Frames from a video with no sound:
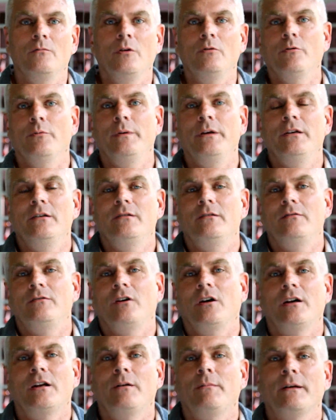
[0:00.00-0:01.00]
We will be
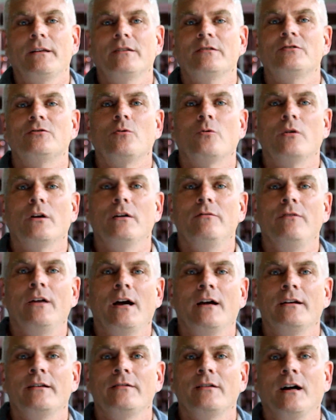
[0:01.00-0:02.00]
talking about the story of
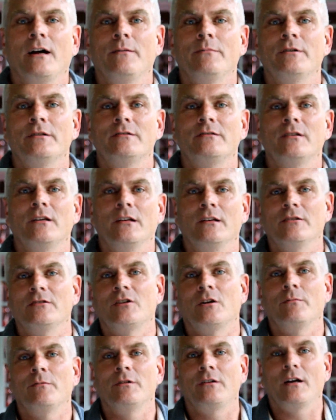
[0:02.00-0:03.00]
Doubting Thomas, and the
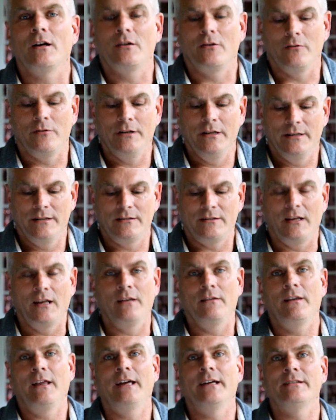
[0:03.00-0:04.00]
sermon title is
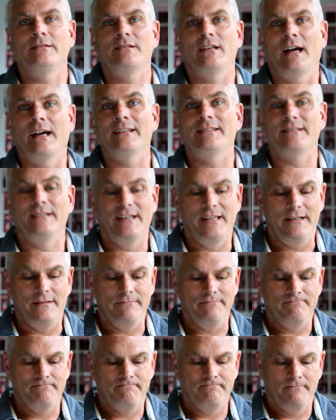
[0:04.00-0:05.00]
Unless I See.
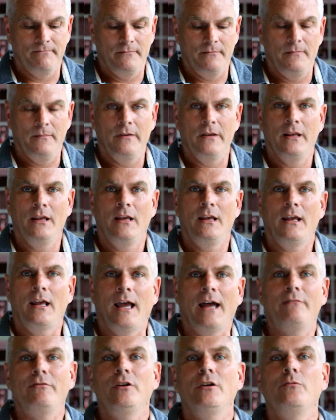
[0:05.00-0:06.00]

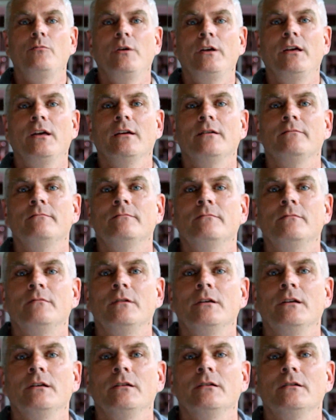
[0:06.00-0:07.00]
Have a good weekend.
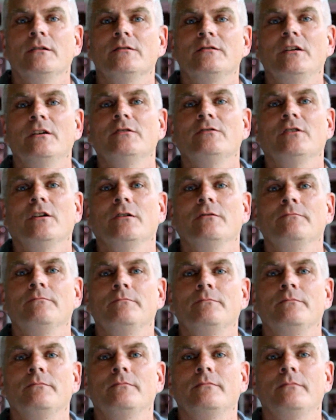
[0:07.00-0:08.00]
See you
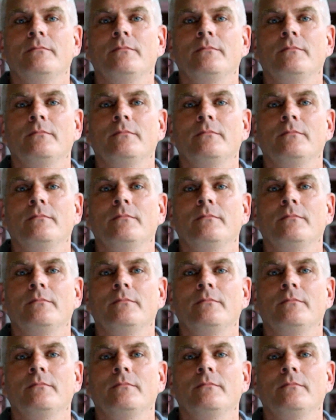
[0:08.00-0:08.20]
soon.